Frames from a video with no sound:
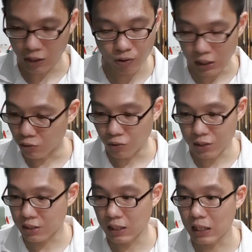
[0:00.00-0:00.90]
I really do not
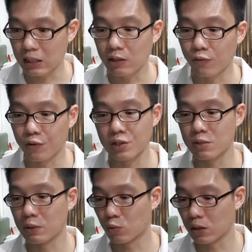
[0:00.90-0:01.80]
see any difference
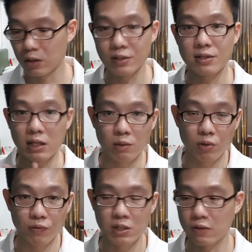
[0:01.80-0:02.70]
between this and the
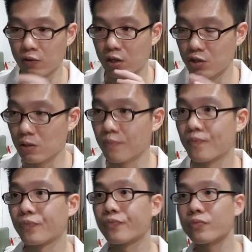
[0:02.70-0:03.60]
previous version.
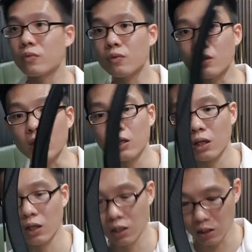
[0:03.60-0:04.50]

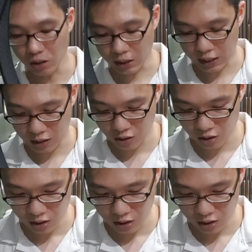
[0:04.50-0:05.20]
Okay,